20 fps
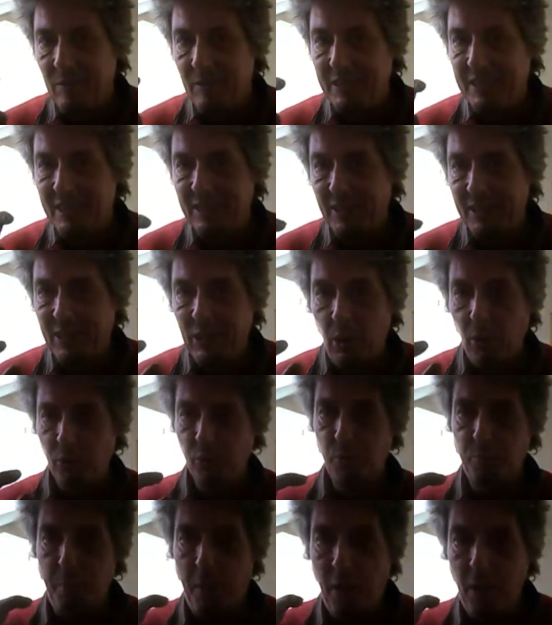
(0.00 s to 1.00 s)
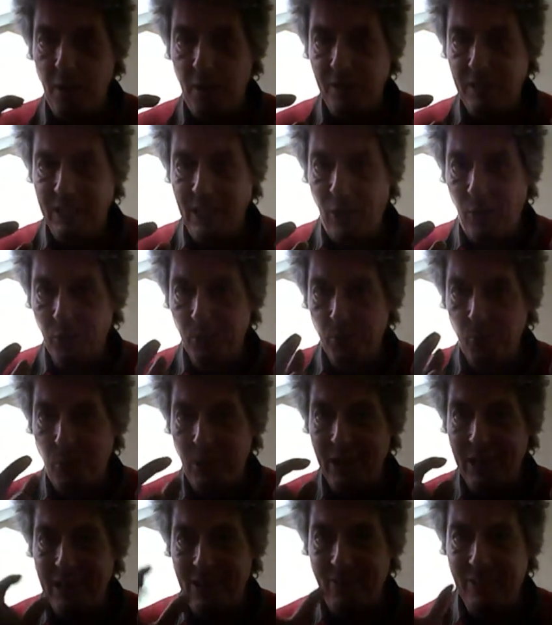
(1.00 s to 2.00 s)
it's like the odd
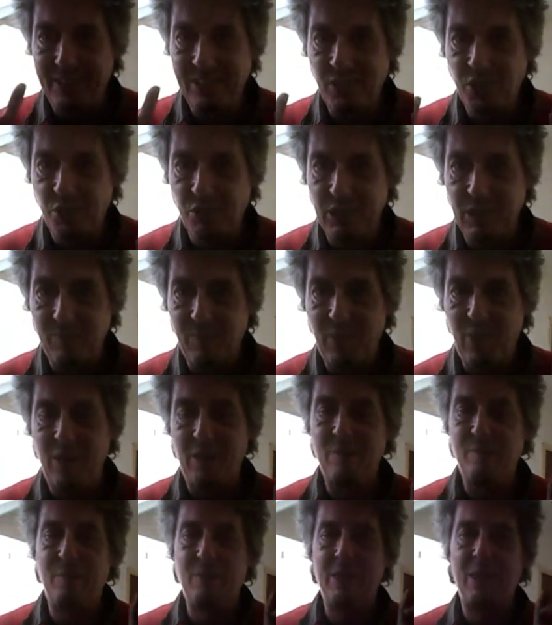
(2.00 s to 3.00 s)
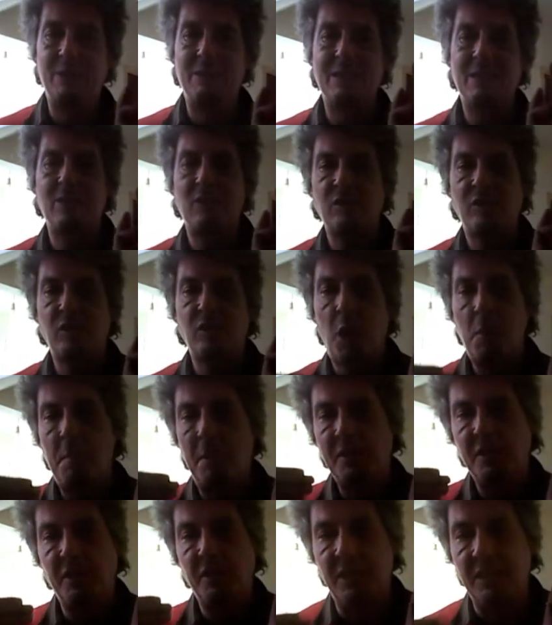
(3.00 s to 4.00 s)
one out in the tree of life. It's got so
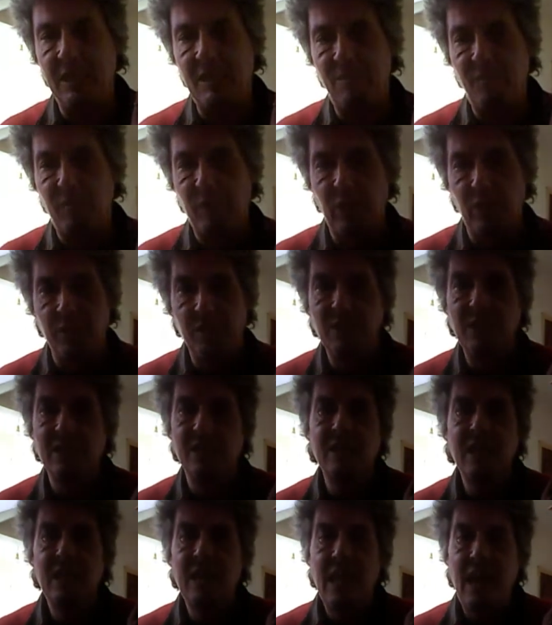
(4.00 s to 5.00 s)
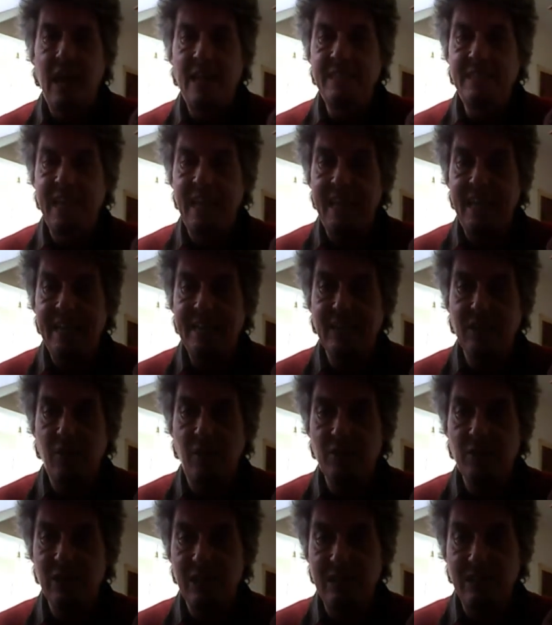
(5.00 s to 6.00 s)
much significance, and yet it's
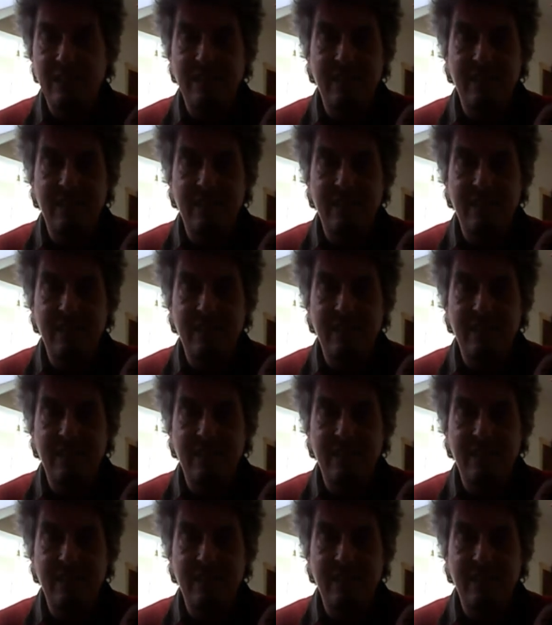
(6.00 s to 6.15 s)
got